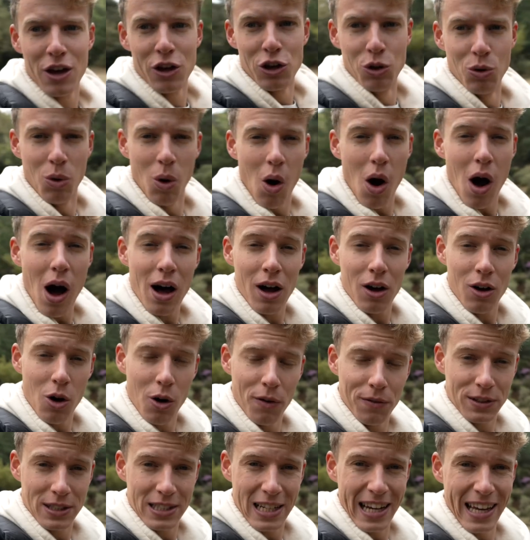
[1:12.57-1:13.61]
you are
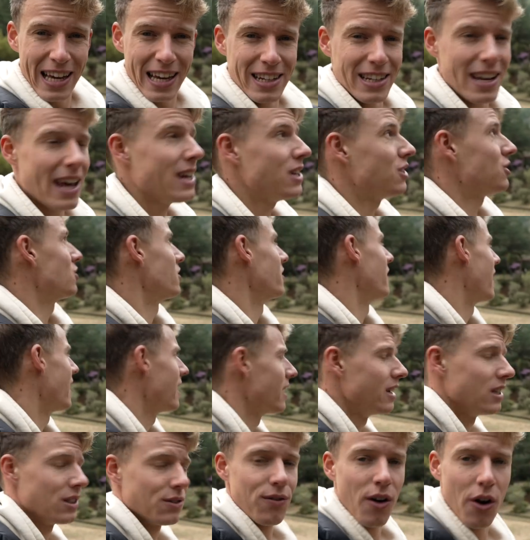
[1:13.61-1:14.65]
obviously in nature,
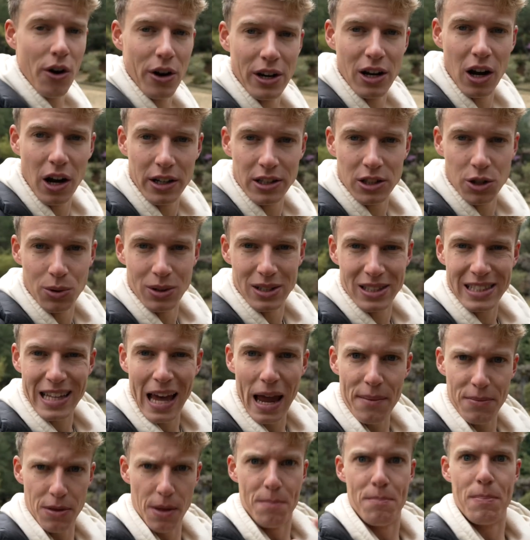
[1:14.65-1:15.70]
and it's very nice to
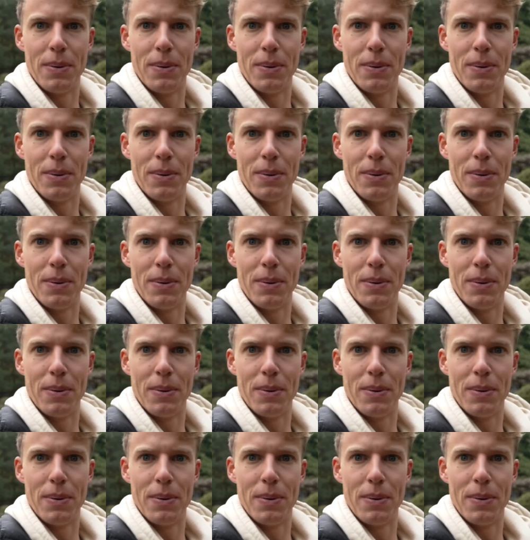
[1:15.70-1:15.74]
escape the